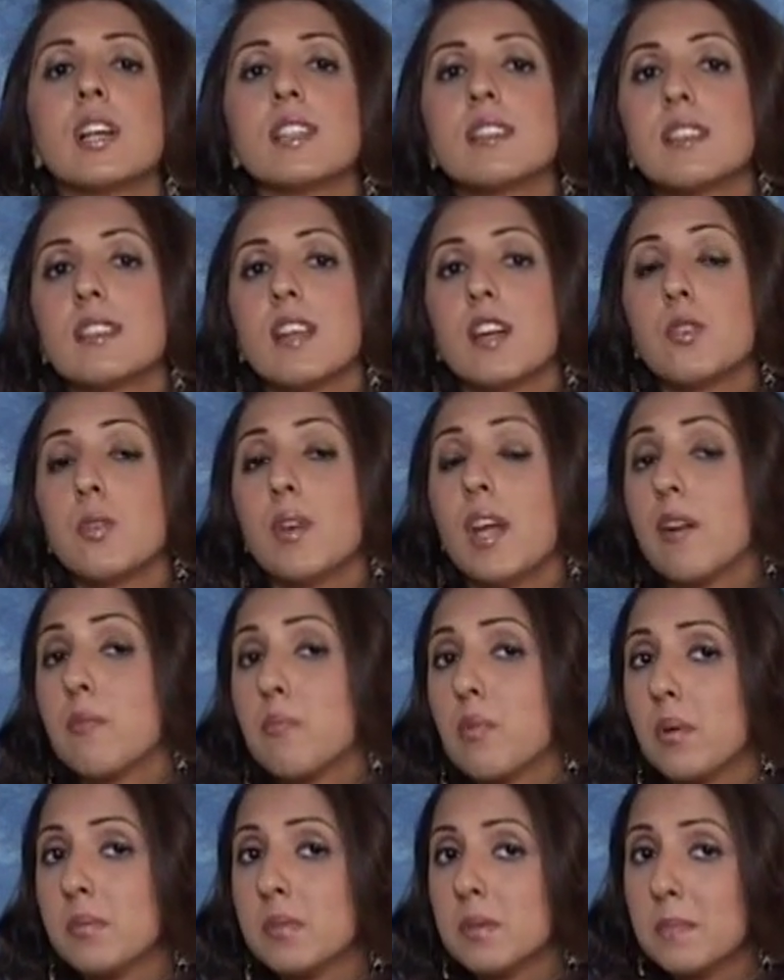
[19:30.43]
chances are you'll
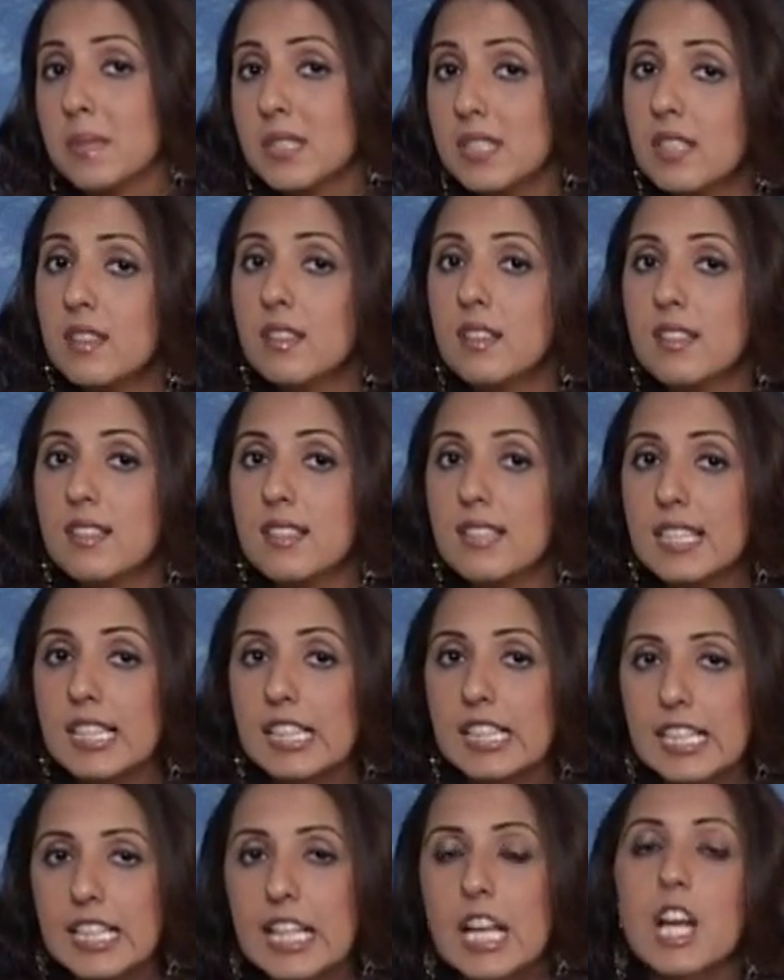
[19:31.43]
have problems
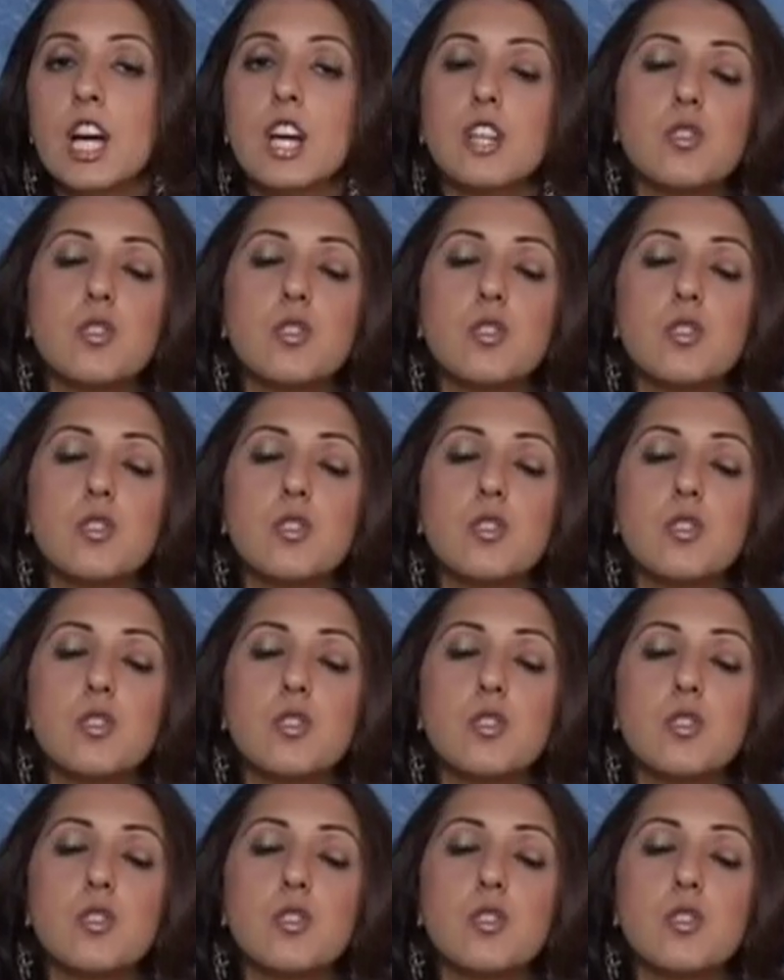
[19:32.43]
materialistically.